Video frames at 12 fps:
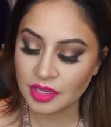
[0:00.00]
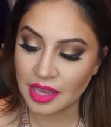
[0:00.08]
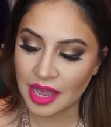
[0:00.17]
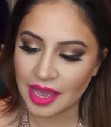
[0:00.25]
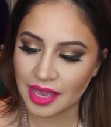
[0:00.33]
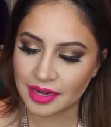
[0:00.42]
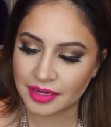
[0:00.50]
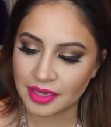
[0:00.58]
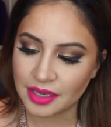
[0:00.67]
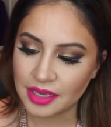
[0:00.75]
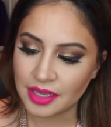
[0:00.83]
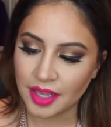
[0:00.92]
And
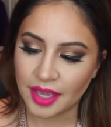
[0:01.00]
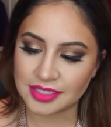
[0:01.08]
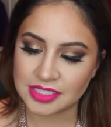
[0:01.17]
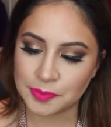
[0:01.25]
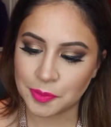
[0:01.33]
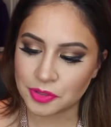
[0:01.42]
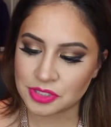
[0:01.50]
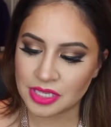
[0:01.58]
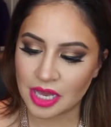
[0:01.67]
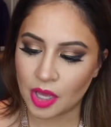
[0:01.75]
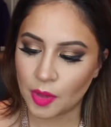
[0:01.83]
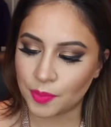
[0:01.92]
it's supposed
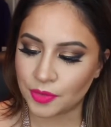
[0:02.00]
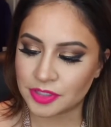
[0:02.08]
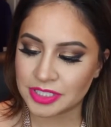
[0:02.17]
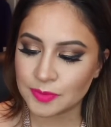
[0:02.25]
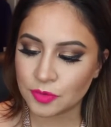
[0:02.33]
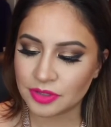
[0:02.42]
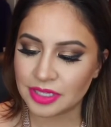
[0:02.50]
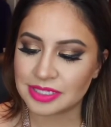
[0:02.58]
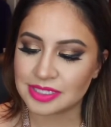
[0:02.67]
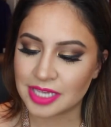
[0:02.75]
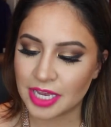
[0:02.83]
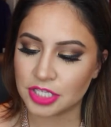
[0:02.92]
to help with
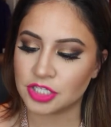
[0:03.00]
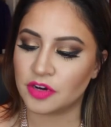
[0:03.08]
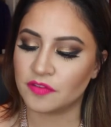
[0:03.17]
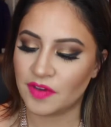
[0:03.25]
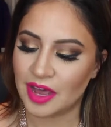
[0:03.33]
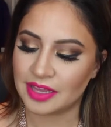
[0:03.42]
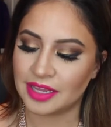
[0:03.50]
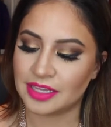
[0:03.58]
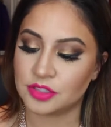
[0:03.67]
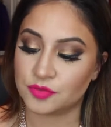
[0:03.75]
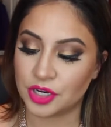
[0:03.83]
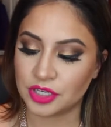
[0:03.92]
smoothness, texture, fine
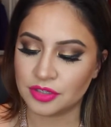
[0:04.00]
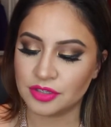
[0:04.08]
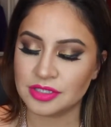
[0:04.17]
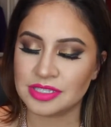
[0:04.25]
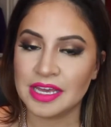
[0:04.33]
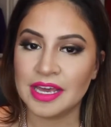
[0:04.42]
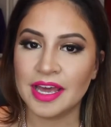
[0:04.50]
lines, wrinkles.